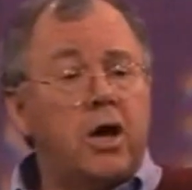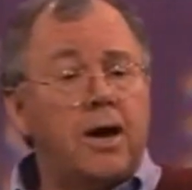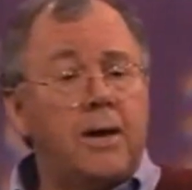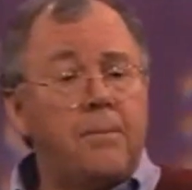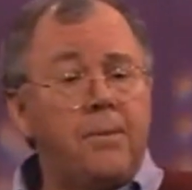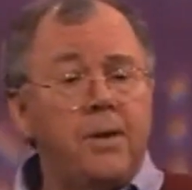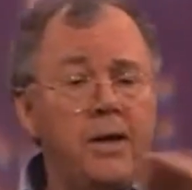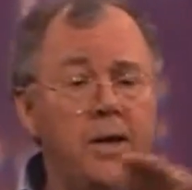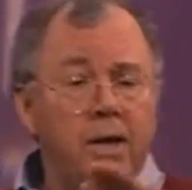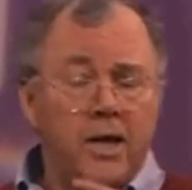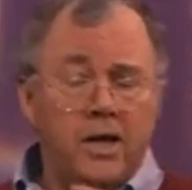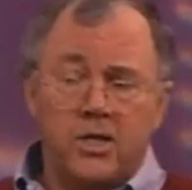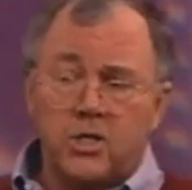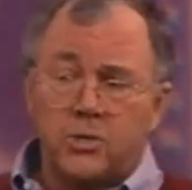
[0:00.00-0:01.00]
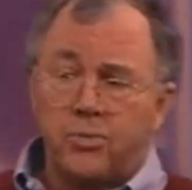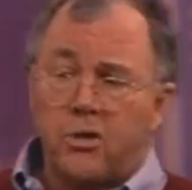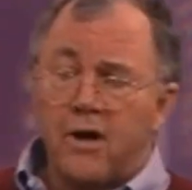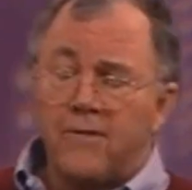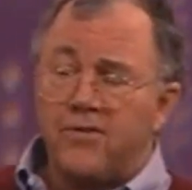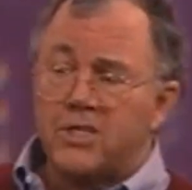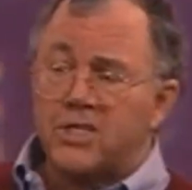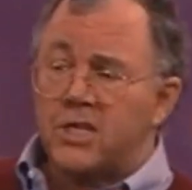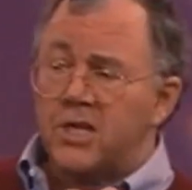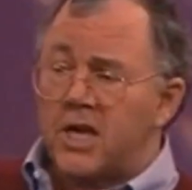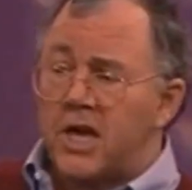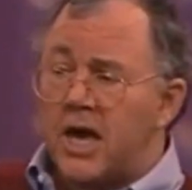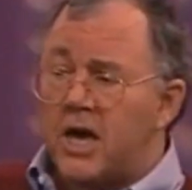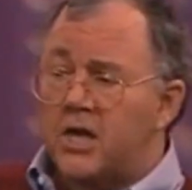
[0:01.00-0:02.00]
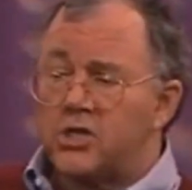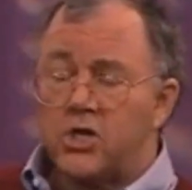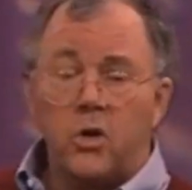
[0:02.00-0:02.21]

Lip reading: up and his profits and cash